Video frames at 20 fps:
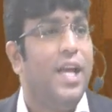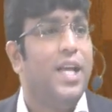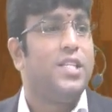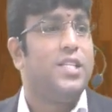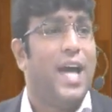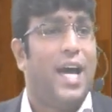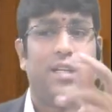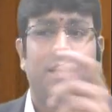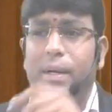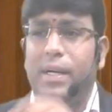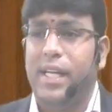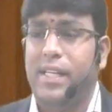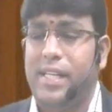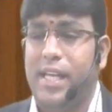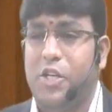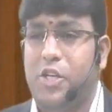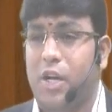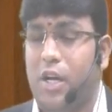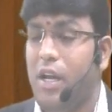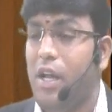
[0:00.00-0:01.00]
chargeability
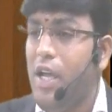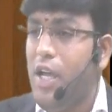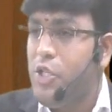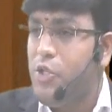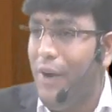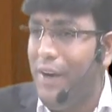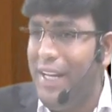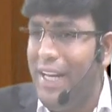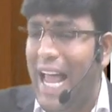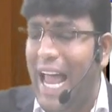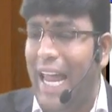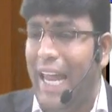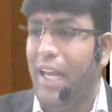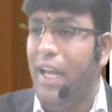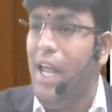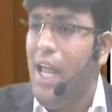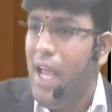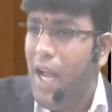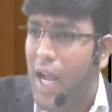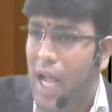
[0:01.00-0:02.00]
section.
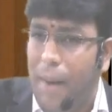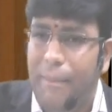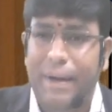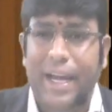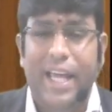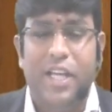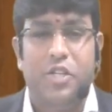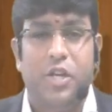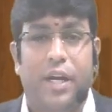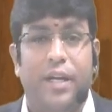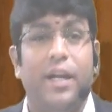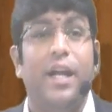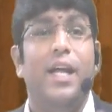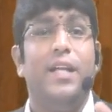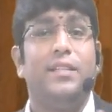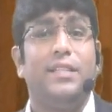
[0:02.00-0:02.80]
29, computation.